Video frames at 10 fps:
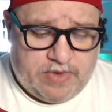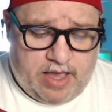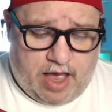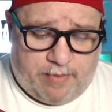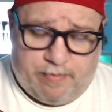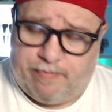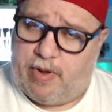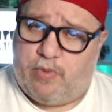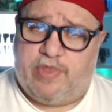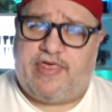
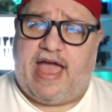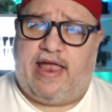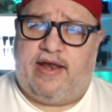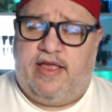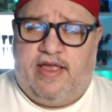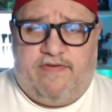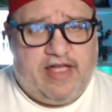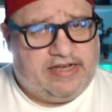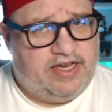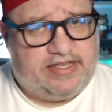But with that, if you
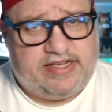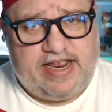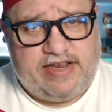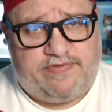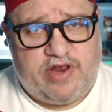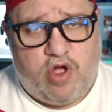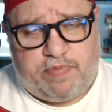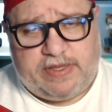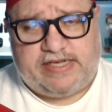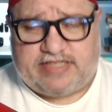guys like today's video,
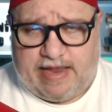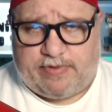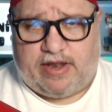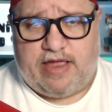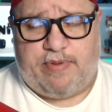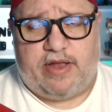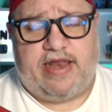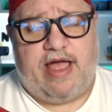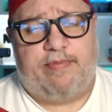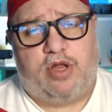please slap the like button
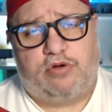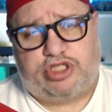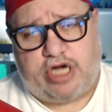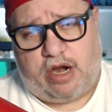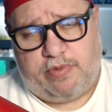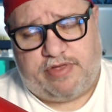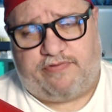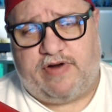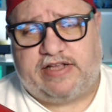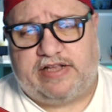down below. Share it with your
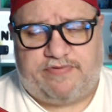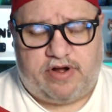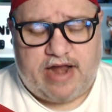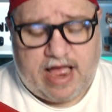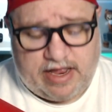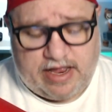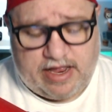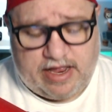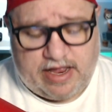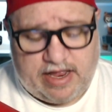friends. If you're not a
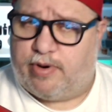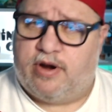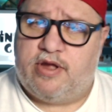subscriber,